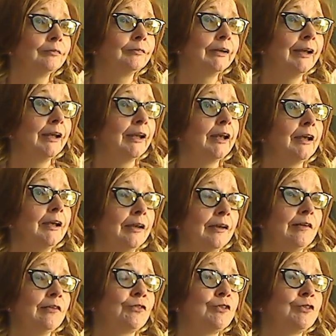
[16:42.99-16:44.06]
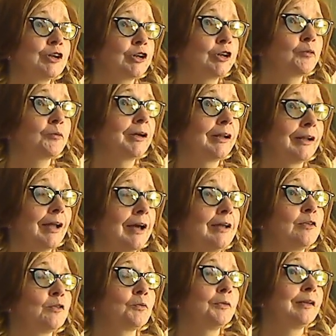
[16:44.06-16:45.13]
getting his vision
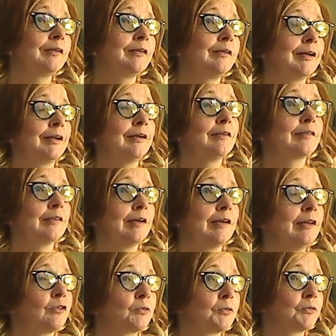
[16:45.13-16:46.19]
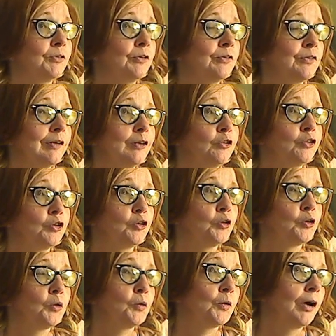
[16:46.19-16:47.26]
realized, with the United States refusing
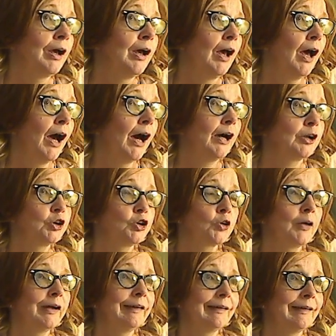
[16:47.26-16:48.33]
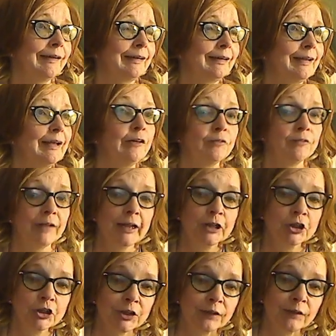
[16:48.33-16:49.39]
to join the League of
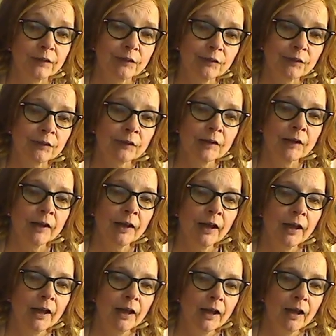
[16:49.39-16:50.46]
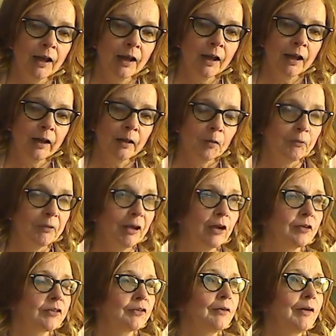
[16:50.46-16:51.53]
Nations, we
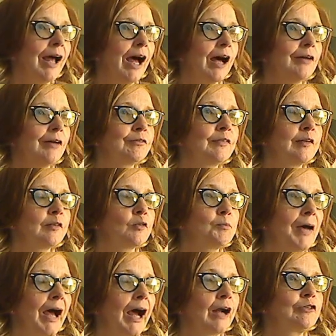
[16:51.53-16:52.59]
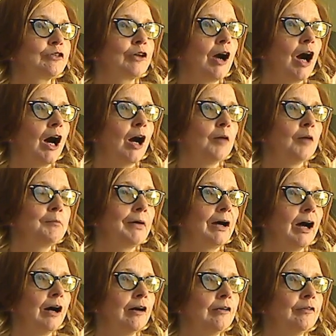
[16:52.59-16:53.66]
also have this backdrop
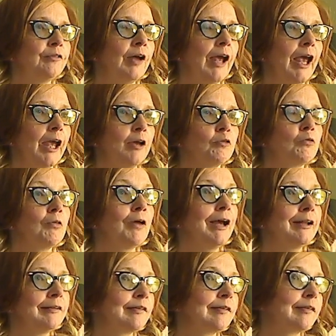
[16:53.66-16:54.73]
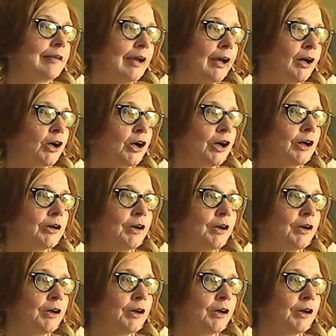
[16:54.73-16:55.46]
of a Red Scare